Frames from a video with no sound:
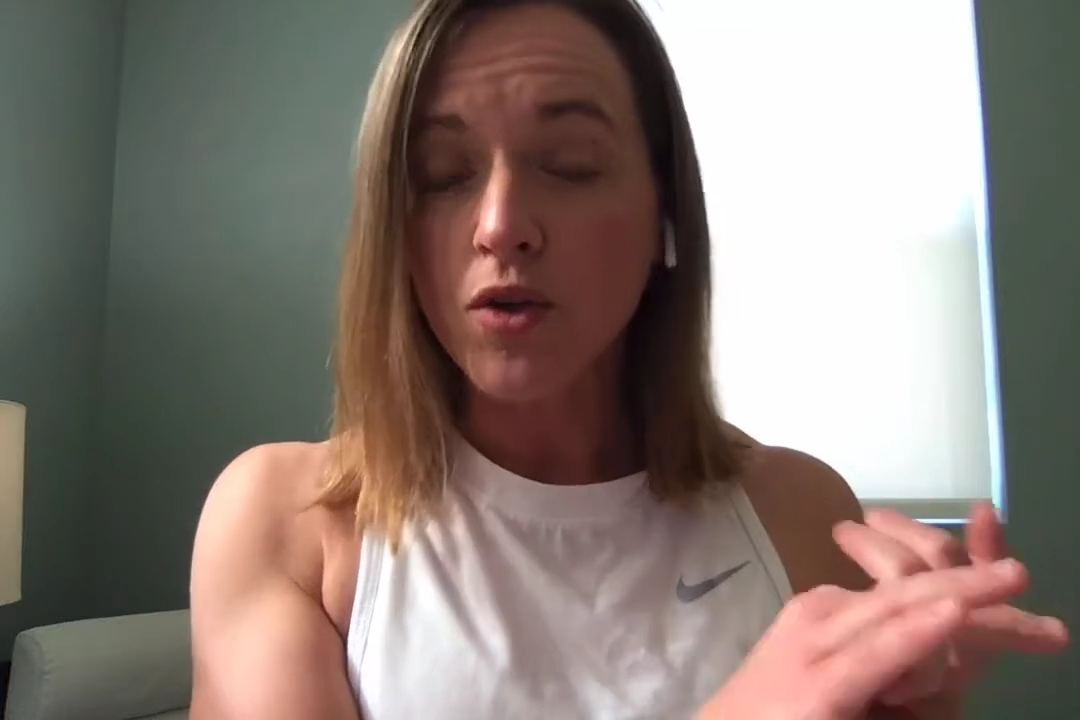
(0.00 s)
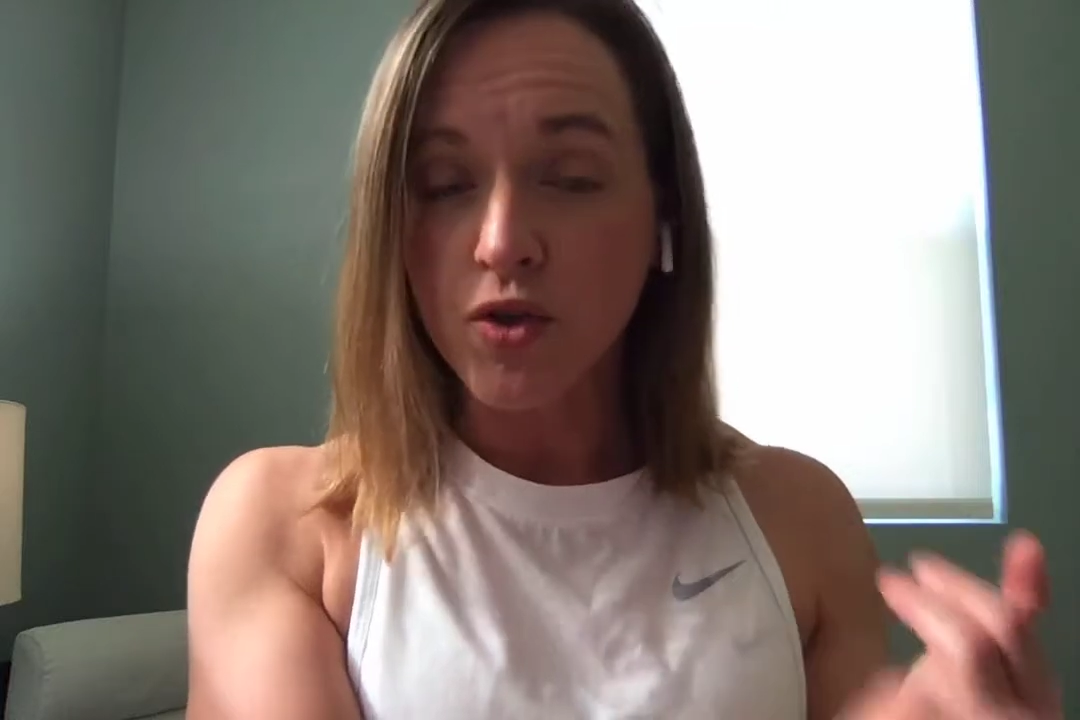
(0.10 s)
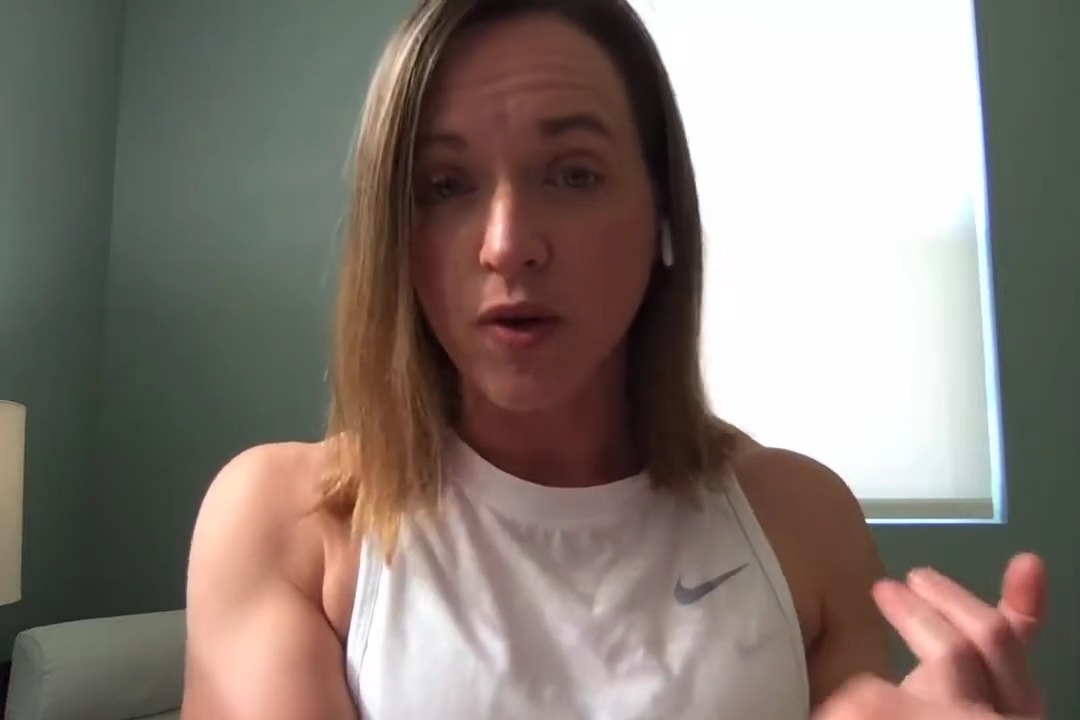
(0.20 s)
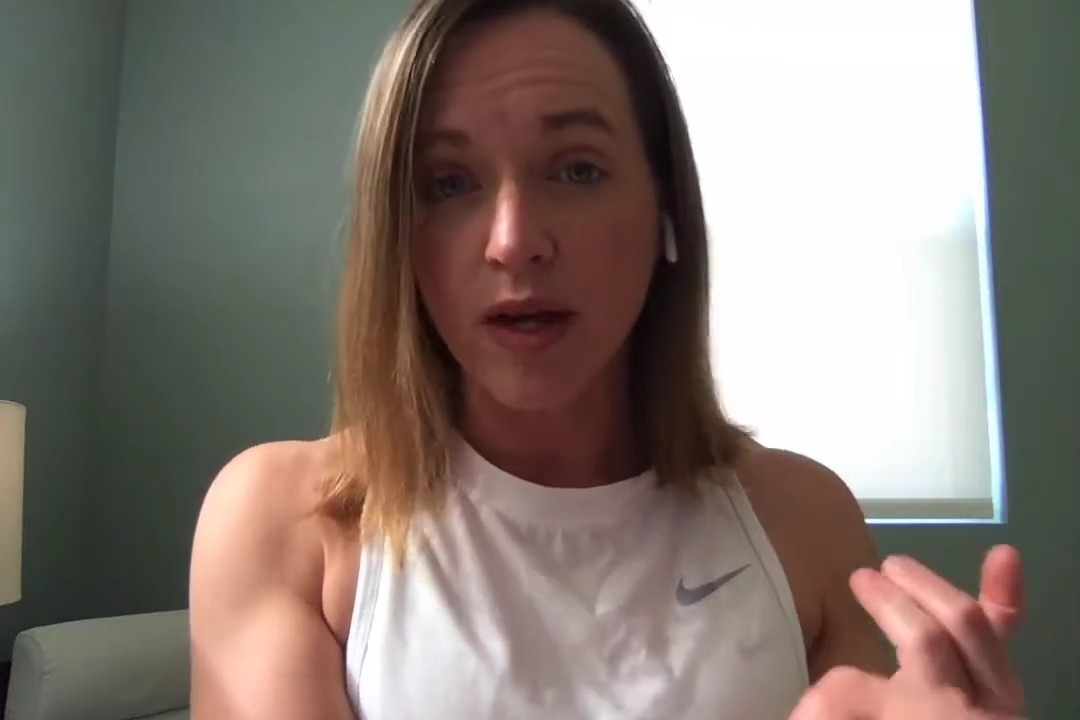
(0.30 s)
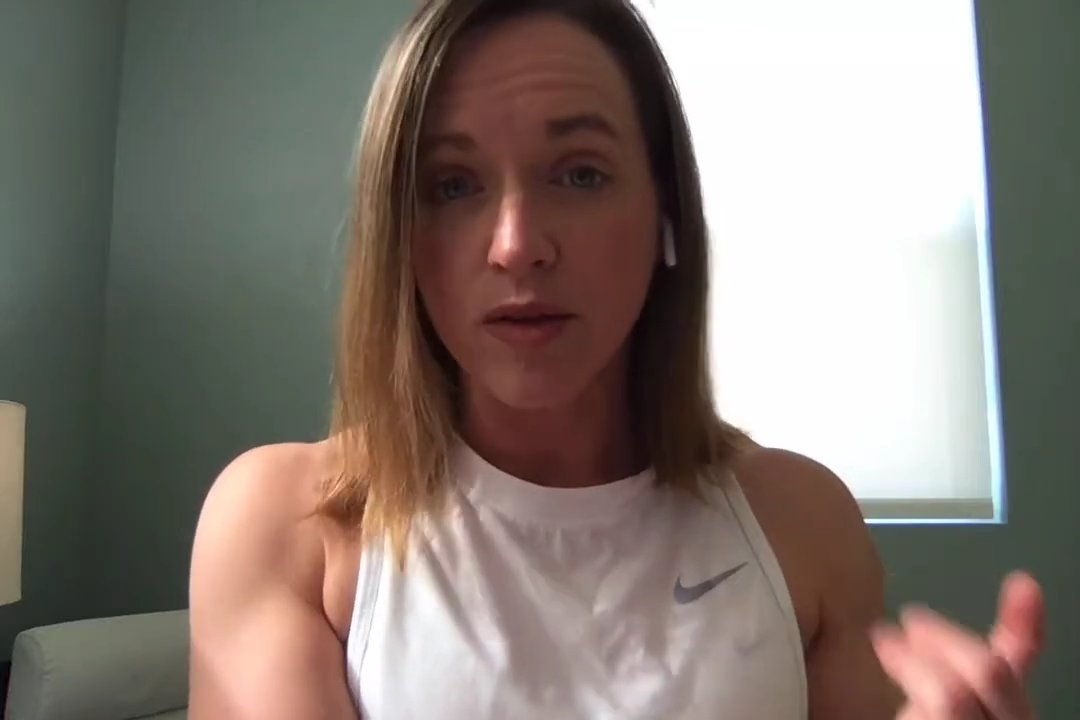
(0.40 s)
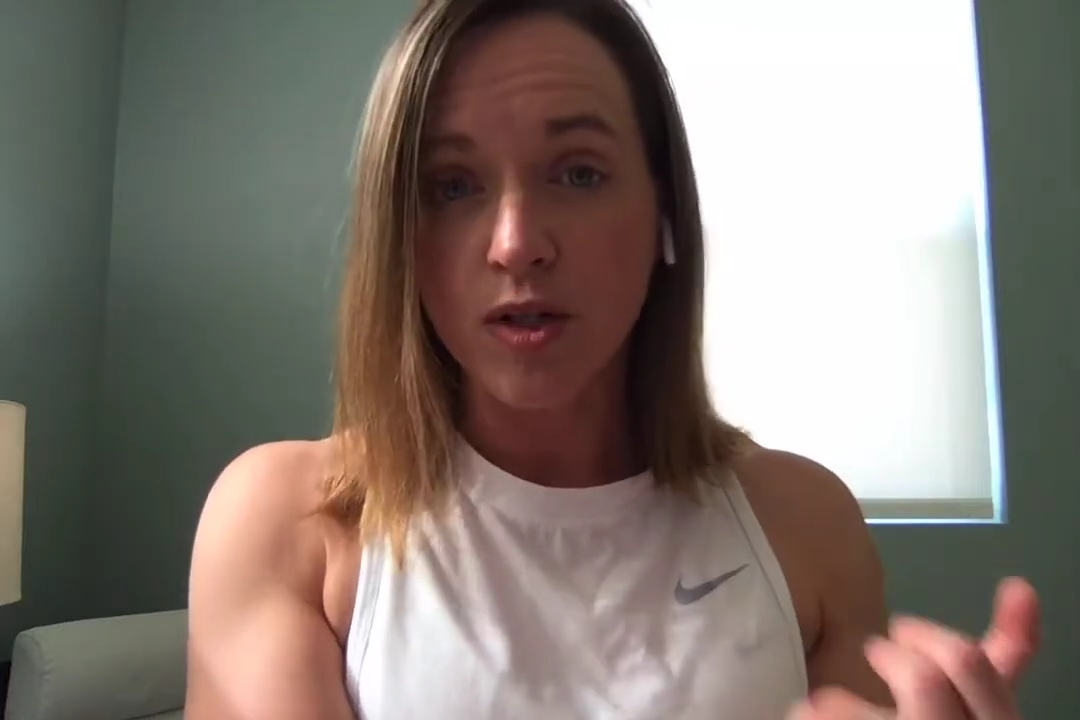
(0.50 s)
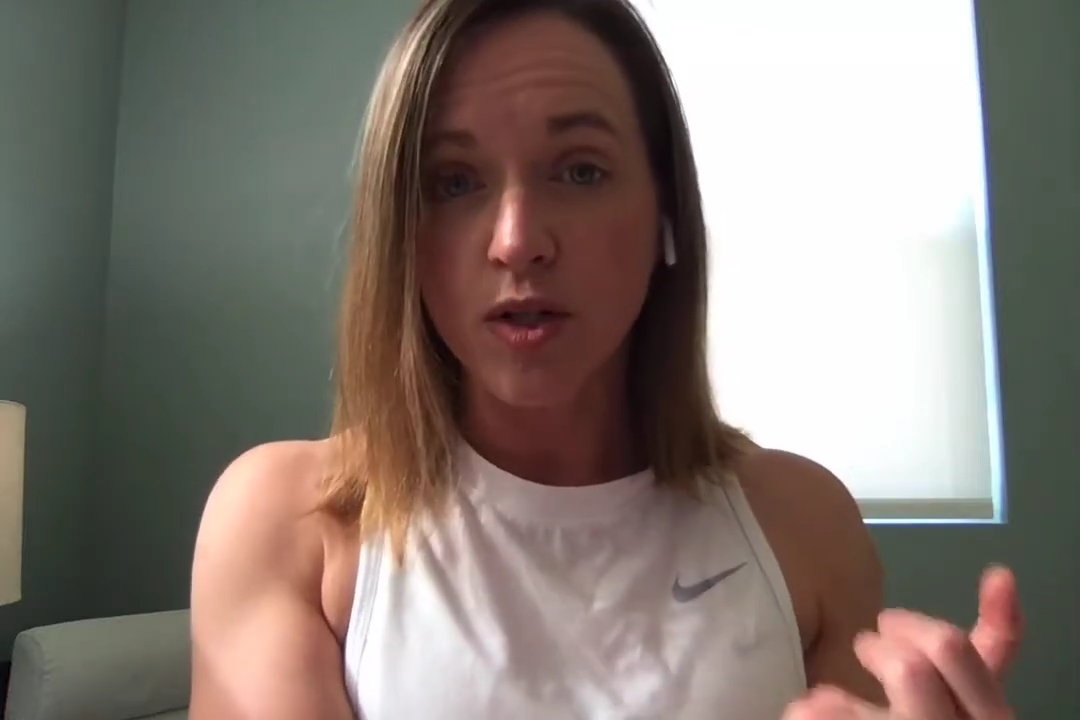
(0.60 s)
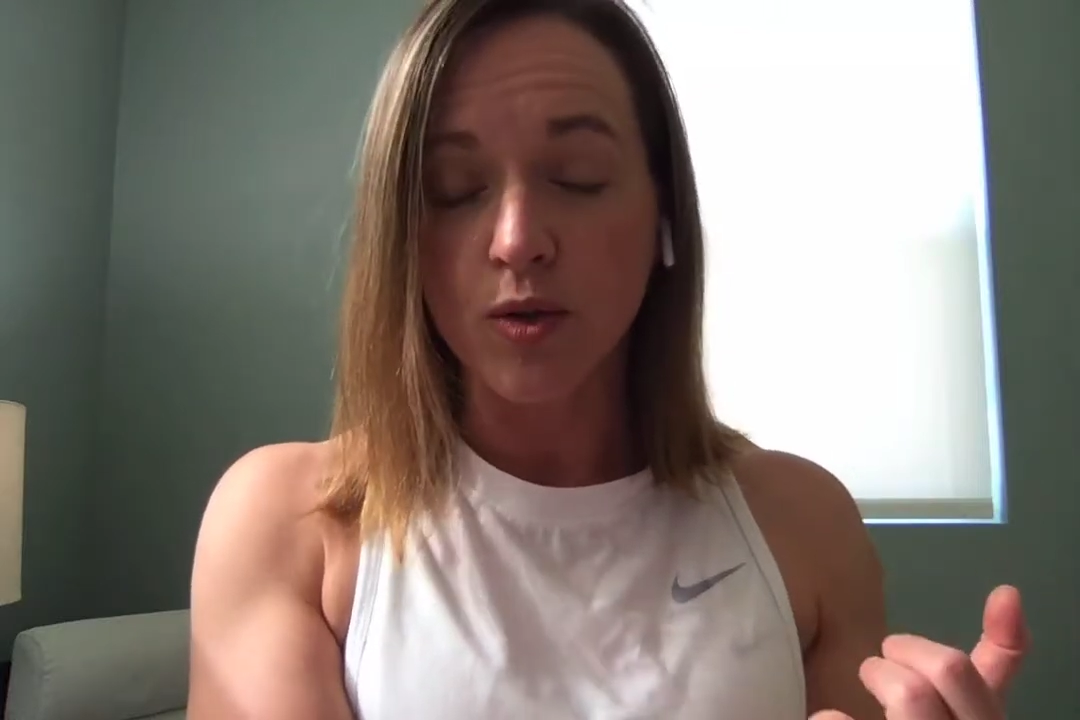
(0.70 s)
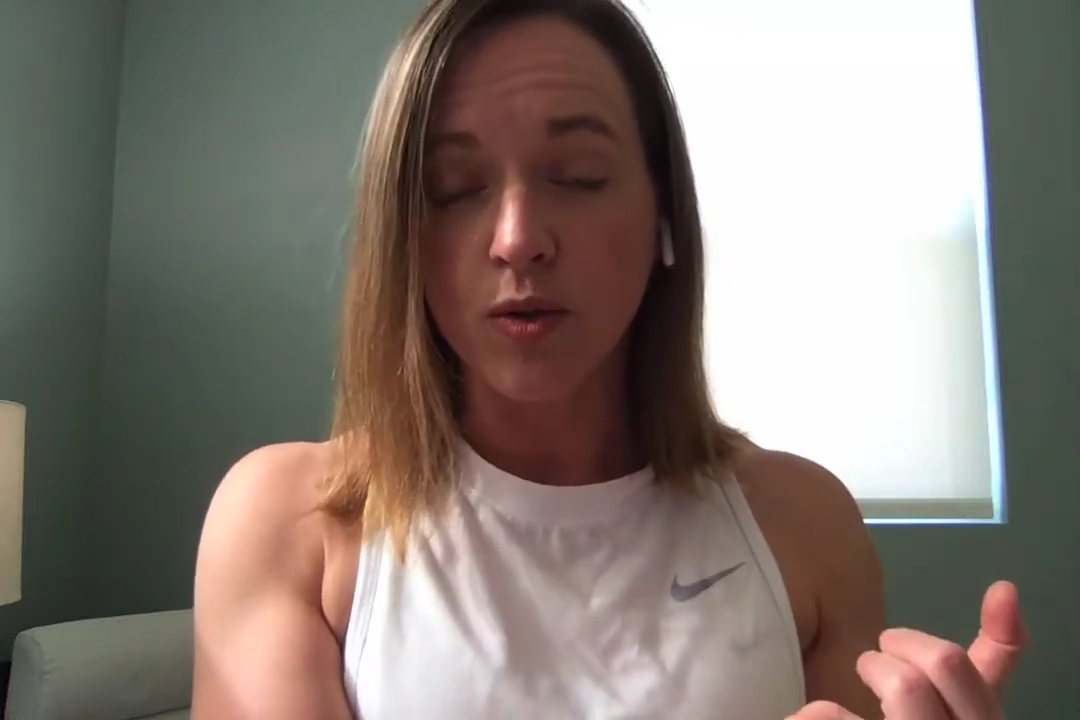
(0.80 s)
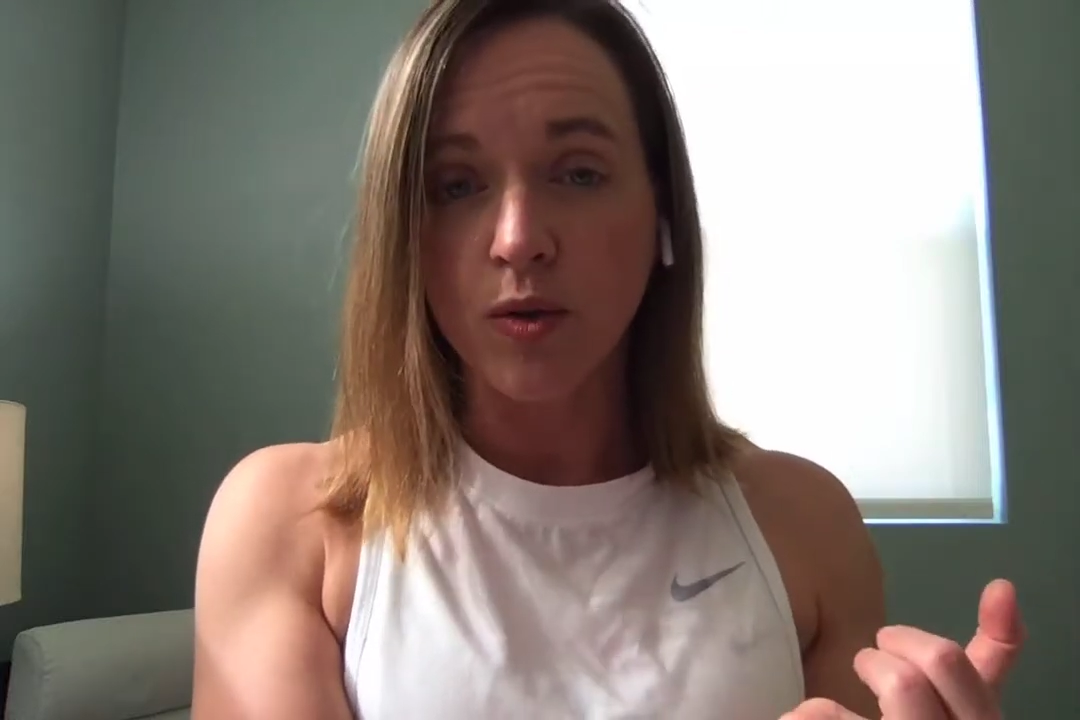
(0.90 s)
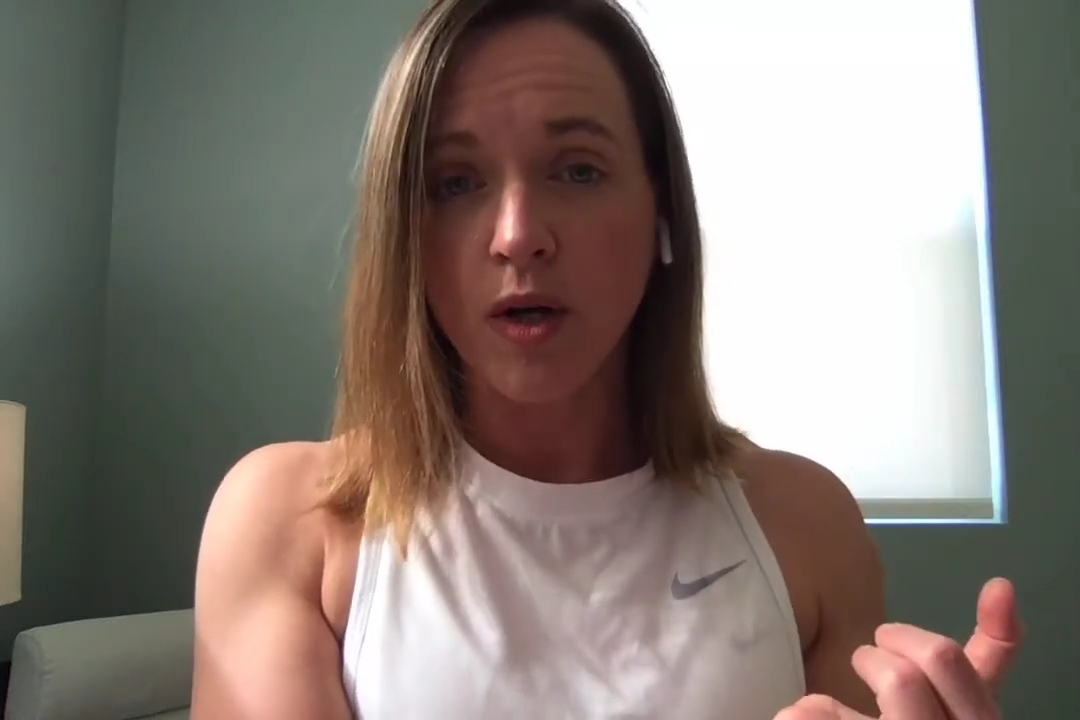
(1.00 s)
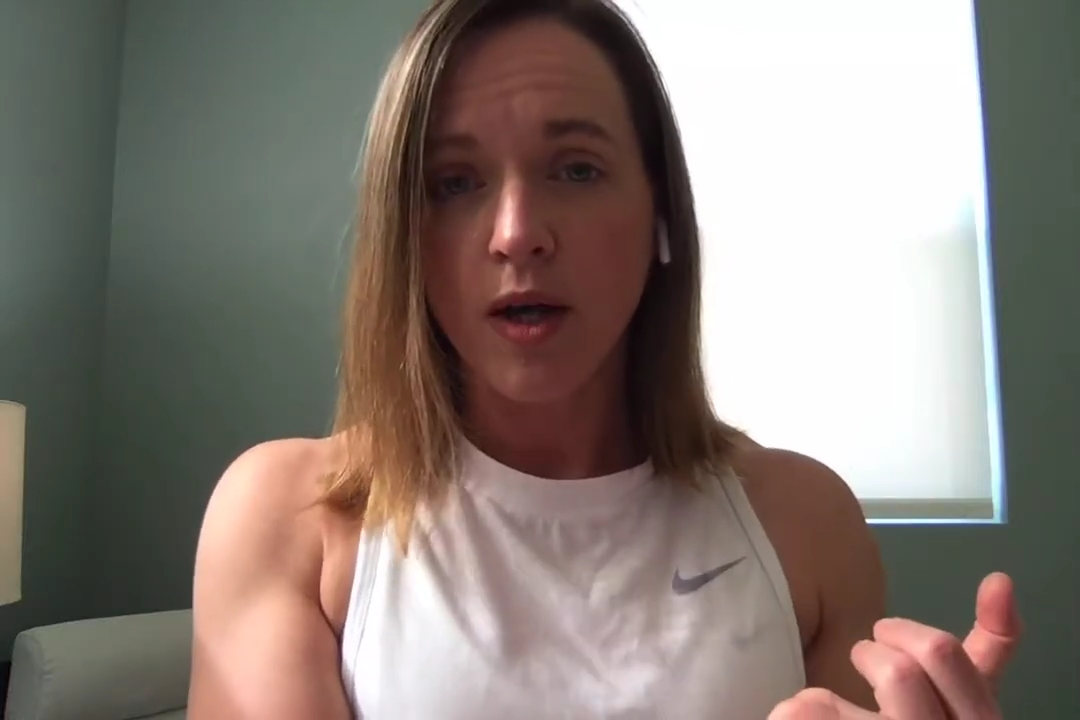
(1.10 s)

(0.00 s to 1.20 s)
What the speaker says: strength too.